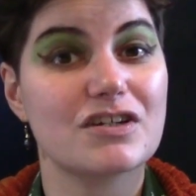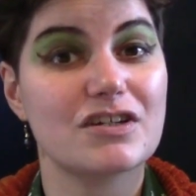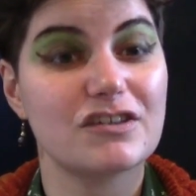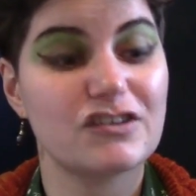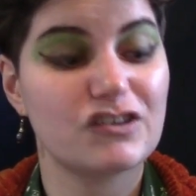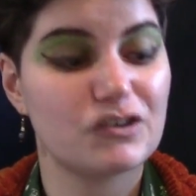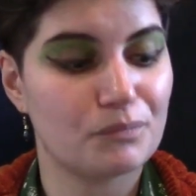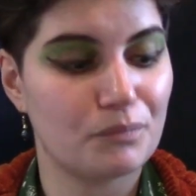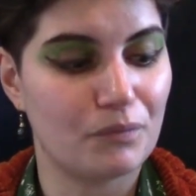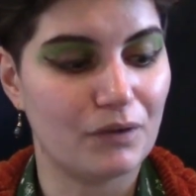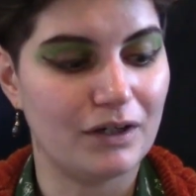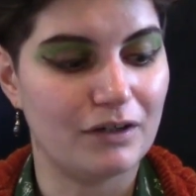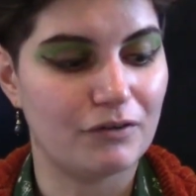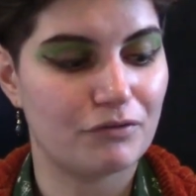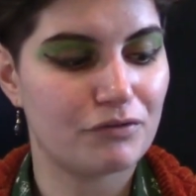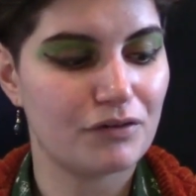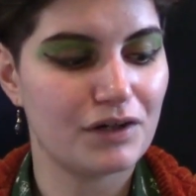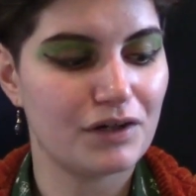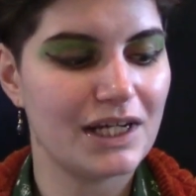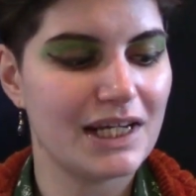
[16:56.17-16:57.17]
spoiler
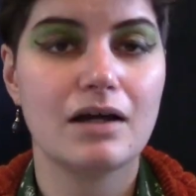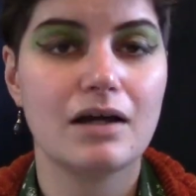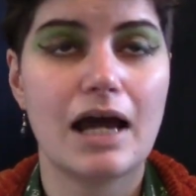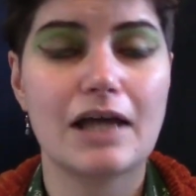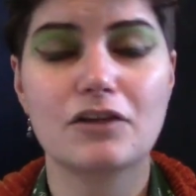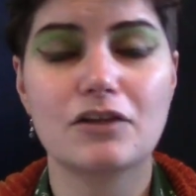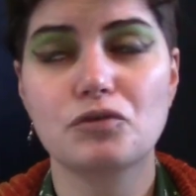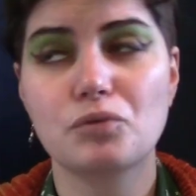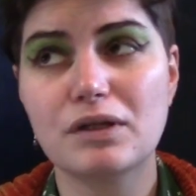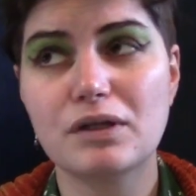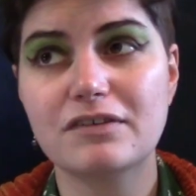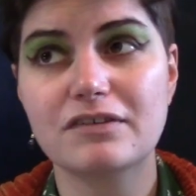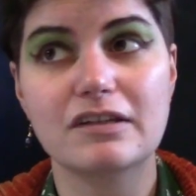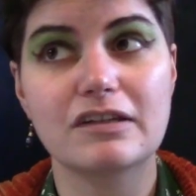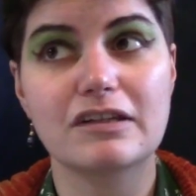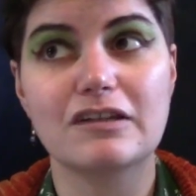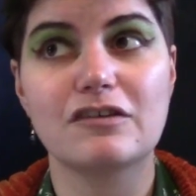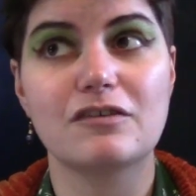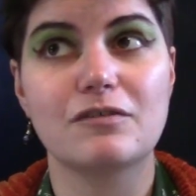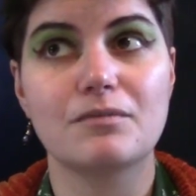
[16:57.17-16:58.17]
free, and twist that
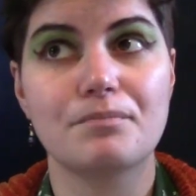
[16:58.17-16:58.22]
this